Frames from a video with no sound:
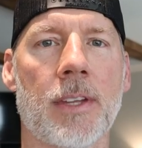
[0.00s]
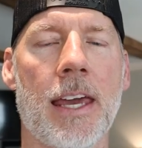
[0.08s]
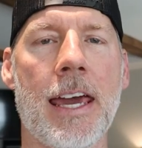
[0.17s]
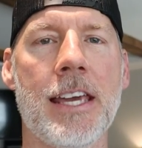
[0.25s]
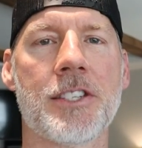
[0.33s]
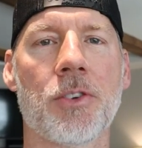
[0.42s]

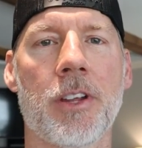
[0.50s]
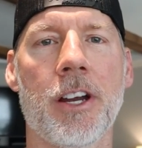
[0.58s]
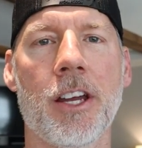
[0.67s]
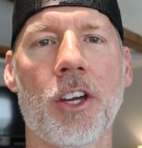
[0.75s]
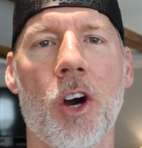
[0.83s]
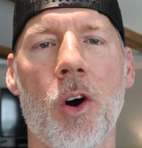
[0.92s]
Hey, so
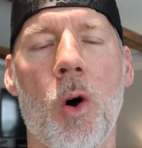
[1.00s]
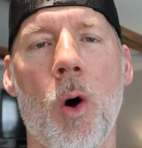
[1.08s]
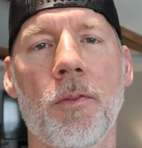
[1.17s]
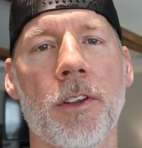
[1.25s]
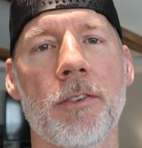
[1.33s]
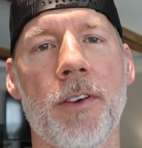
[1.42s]
there you go.
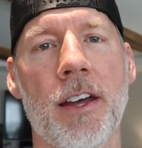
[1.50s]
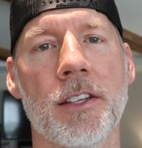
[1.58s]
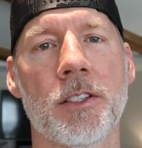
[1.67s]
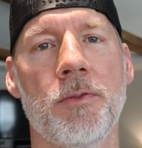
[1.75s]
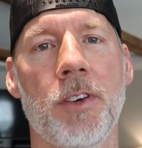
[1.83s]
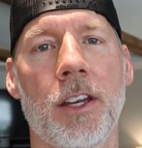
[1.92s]
Hopefully you found
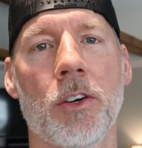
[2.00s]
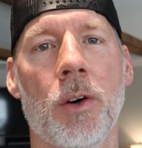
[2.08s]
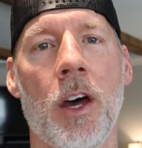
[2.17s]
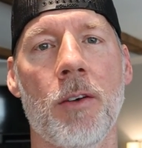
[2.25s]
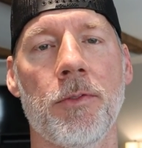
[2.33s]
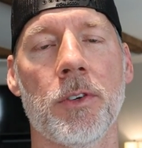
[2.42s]
this video
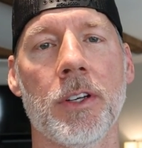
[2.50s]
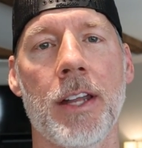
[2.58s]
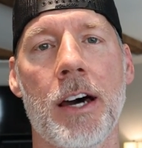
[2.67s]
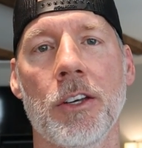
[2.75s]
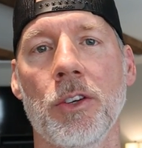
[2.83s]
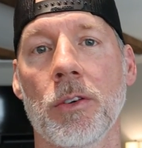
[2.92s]
helpful and
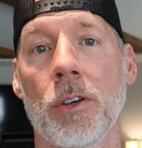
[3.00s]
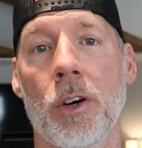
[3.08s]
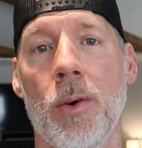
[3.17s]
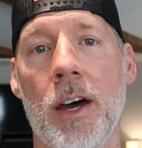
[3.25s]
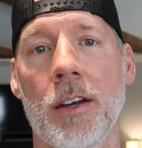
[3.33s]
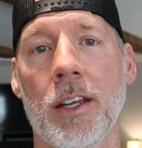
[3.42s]
now you can
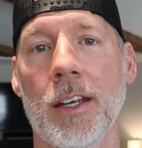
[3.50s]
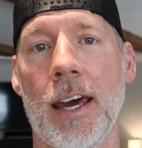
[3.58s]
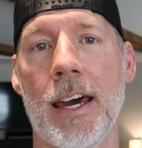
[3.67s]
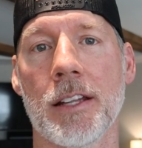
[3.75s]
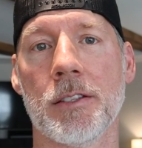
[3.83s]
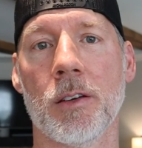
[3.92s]
go out and
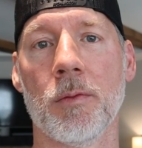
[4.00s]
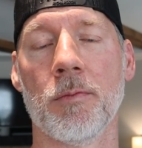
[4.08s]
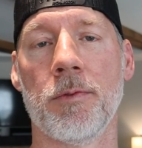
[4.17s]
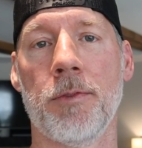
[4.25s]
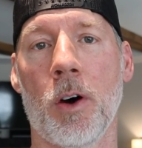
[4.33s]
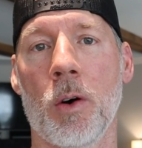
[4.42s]
add
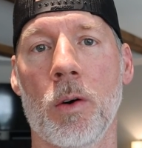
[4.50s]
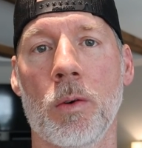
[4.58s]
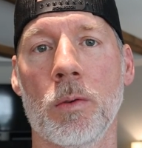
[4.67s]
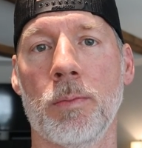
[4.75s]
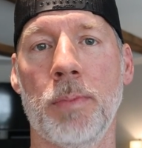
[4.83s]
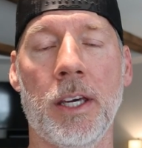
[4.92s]
some
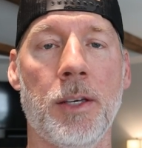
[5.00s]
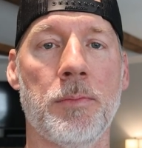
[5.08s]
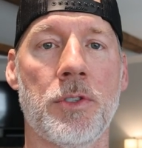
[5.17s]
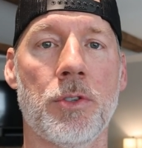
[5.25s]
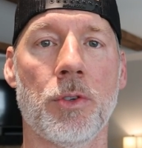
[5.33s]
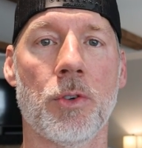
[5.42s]
faux
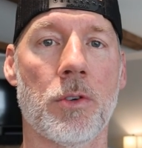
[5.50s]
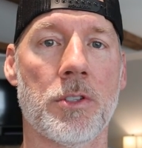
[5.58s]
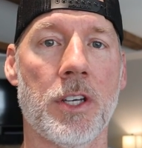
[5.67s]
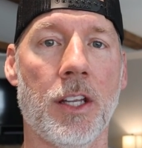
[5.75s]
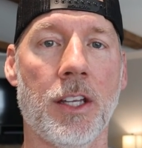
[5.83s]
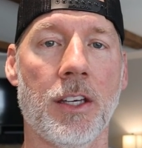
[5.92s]
beams to your
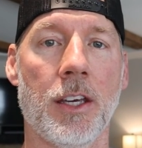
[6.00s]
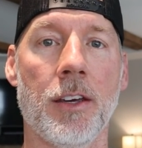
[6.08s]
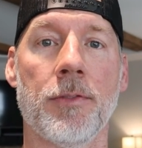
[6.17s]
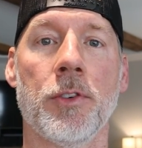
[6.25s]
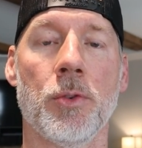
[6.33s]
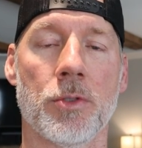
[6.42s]
ceiling
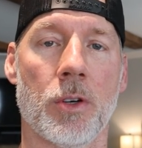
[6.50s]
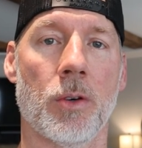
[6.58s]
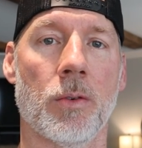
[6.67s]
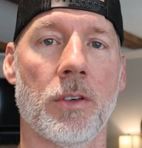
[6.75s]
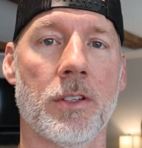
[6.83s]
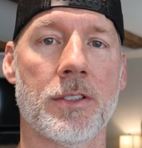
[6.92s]
if you
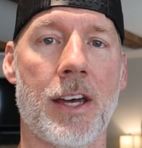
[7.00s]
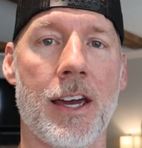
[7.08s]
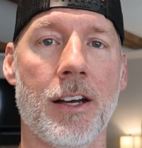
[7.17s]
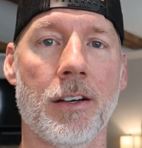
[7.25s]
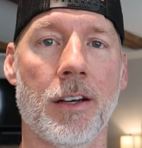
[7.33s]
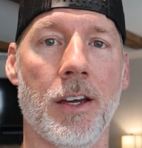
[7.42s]
so
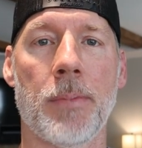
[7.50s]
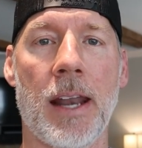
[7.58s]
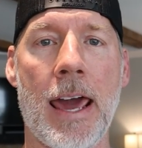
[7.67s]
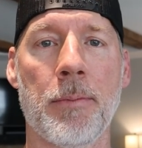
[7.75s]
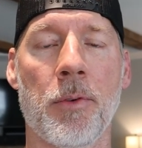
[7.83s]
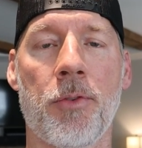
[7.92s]
desire. But
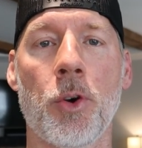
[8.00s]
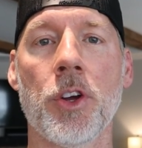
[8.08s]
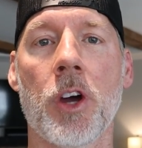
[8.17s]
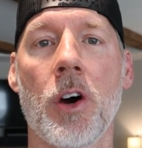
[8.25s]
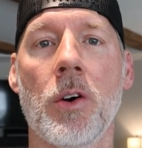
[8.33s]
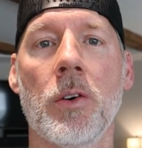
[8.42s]
hey, before
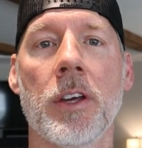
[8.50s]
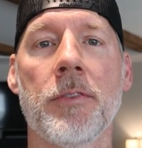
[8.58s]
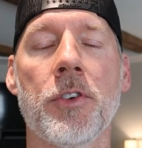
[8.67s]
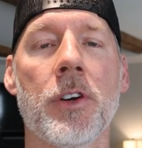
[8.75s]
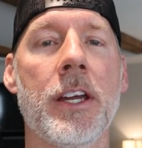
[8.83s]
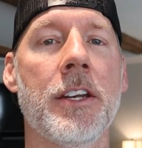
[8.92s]
you go,
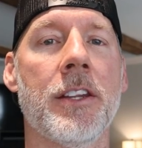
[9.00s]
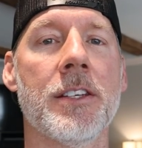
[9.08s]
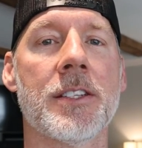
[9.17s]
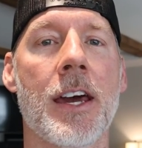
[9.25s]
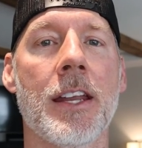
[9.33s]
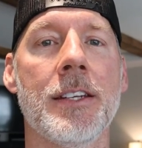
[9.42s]
if you're into
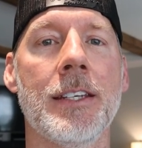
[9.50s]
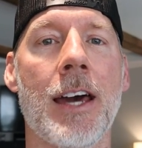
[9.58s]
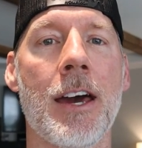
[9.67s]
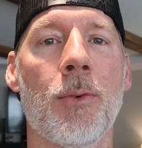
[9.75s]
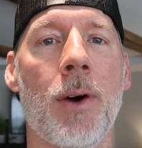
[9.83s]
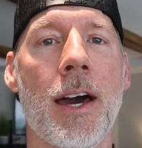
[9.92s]
this kind of
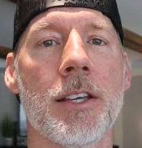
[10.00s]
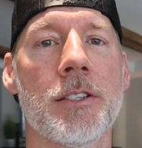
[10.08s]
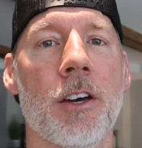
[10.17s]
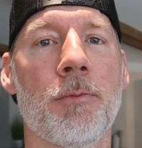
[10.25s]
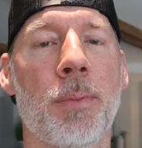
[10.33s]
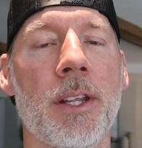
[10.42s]
DIY
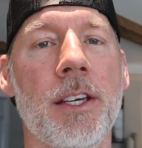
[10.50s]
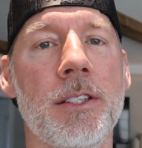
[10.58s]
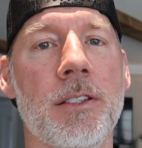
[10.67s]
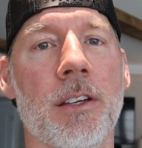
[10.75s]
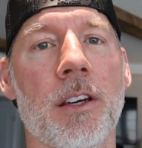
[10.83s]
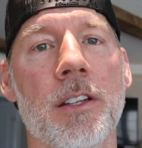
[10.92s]
stuff,
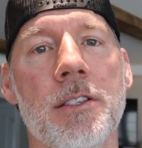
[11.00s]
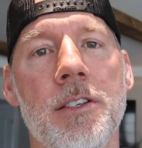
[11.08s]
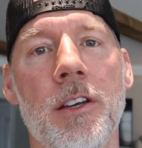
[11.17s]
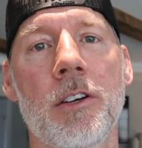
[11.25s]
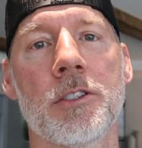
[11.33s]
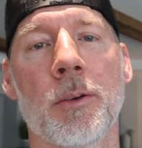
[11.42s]
please
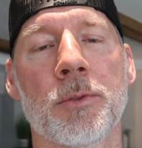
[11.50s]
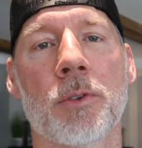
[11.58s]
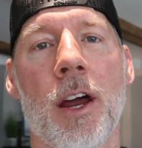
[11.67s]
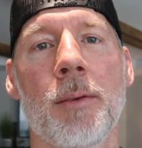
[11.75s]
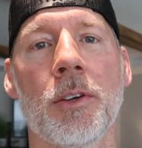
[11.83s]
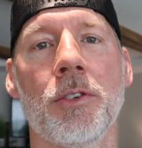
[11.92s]
consider
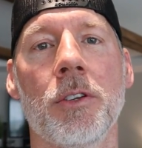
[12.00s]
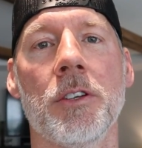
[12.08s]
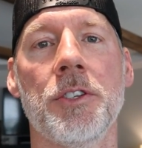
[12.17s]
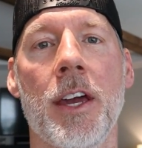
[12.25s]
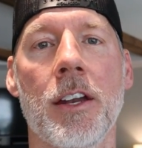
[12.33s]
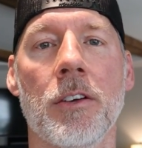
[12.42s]
subscribing to
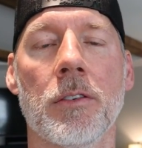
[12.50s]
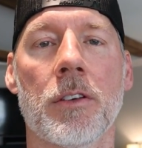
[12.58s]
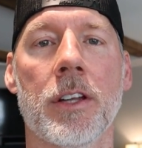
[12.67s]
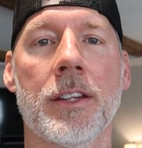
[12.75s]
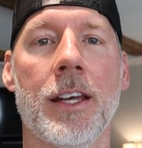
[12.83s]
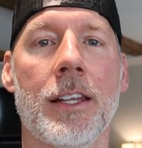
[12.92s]
the channel.
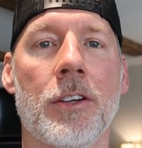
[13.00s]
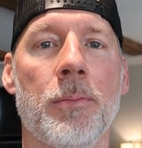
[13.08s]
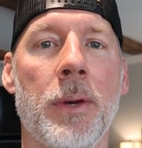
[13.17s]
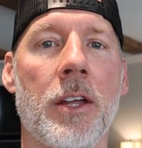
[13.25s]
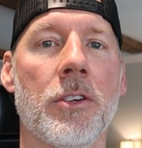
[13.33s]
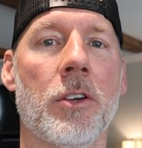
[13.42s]
Click that little
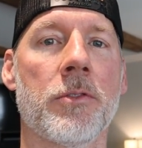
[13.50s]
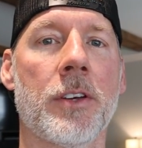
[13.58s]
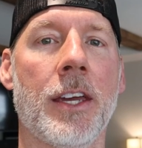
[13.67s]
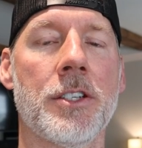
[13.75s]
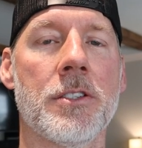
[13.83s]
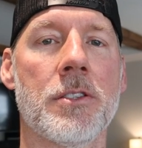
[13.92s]
bell
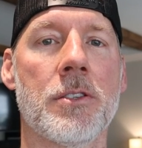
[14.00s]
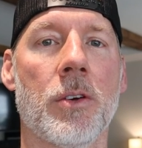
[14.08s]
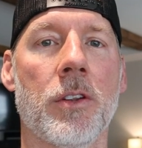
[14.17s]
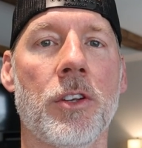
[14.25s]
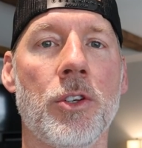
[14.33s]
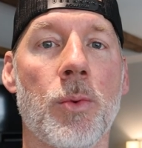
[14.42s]
notification
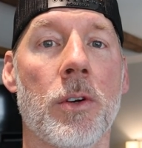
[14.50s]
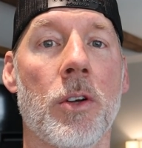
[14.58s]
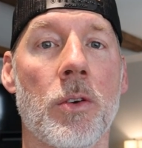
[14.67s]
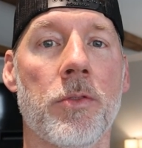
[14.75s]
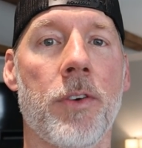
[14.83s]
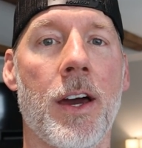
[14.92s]
so that you are
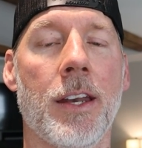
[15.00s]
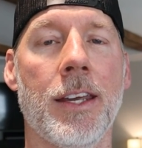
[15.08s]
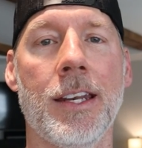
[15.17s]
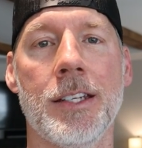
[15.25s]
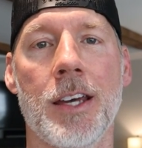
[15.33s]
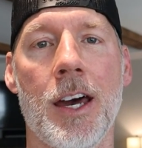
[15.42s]

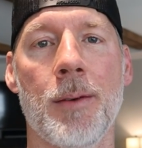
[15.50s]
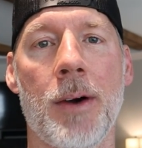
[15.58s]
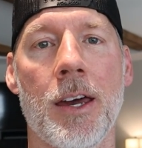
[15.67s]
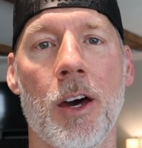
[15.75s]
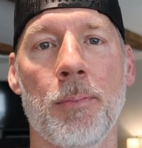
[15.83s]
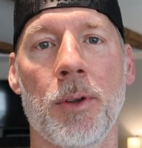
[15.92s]
notified anytime
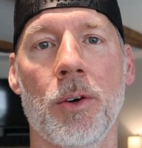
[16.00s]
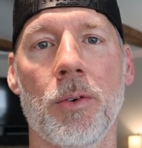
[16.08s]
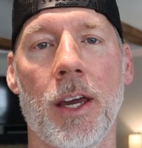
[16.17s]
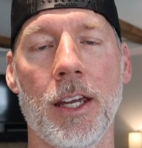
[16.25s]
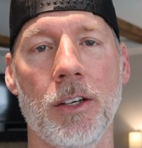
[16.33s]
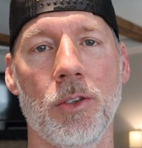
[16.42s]
I
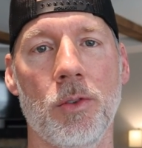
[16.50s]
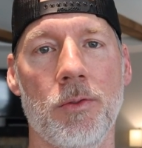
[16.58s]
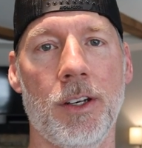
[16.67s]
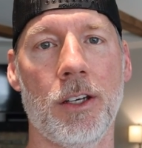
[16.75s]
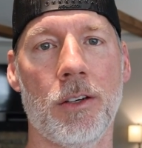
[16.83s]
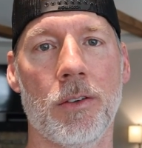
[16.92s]
upload a new
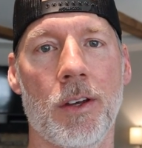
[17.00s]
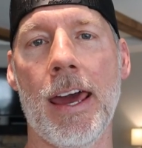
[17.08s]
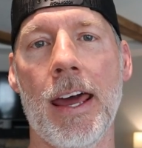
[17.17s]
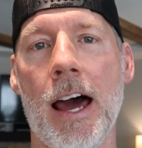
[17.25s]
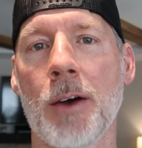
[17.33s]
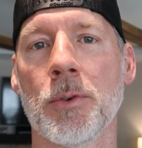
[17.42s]
video
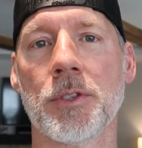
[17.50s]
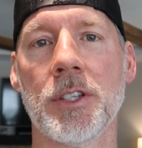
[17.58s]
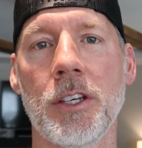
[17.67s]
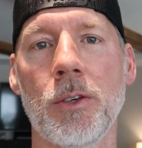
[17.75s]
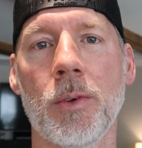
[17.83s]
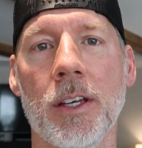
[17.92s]
and I will
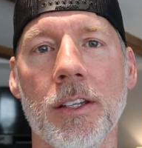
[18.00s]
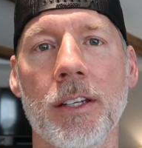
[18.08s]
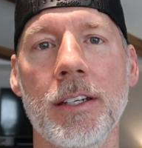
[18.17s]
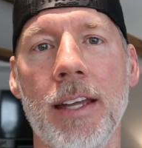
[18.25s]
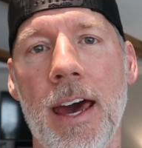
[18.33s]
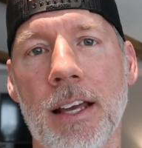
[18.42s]
see you in the
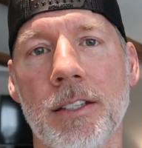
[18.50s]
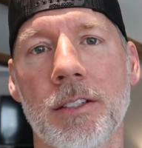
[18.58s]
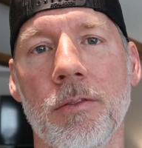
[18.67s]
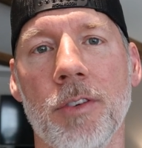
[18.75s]
next